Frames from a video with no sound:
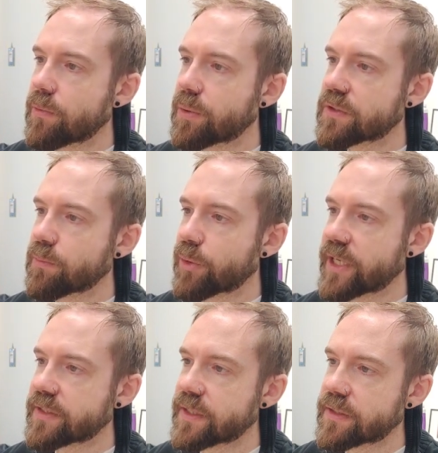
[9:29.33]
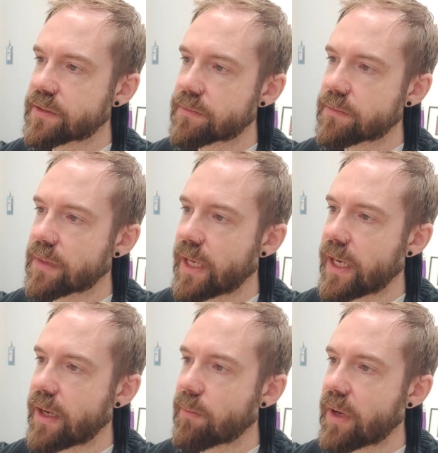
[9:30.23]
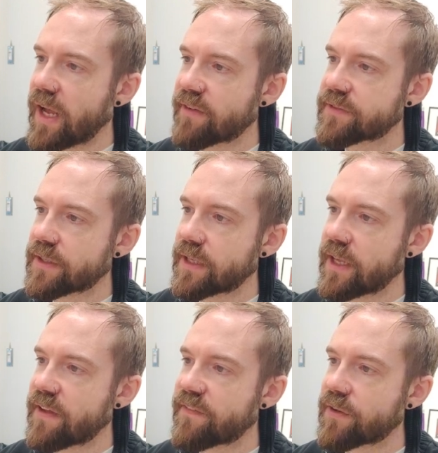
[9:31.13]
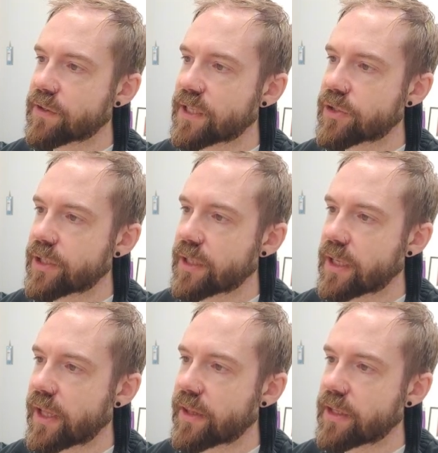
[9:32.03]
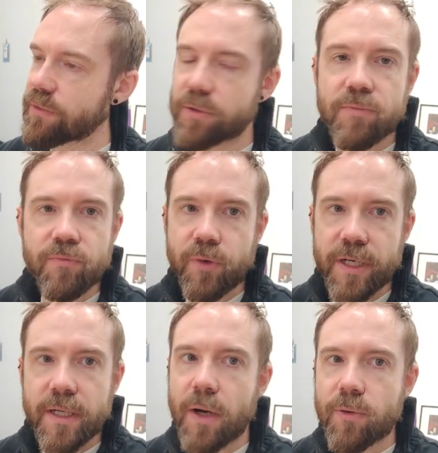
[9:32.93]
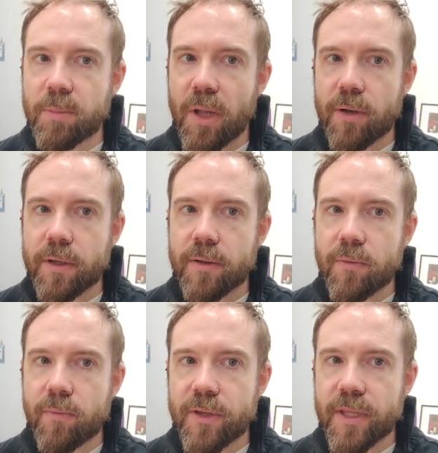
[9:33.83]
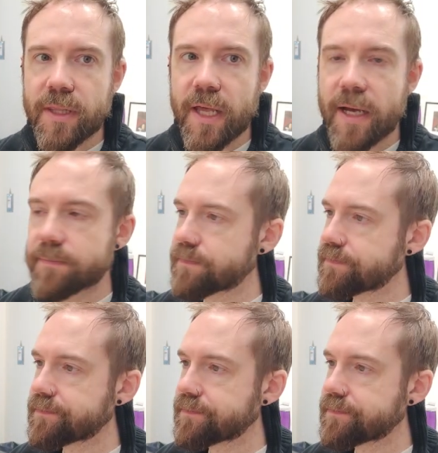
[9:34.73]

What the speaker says: put some braces after the if condition, and then you would run a code block within that.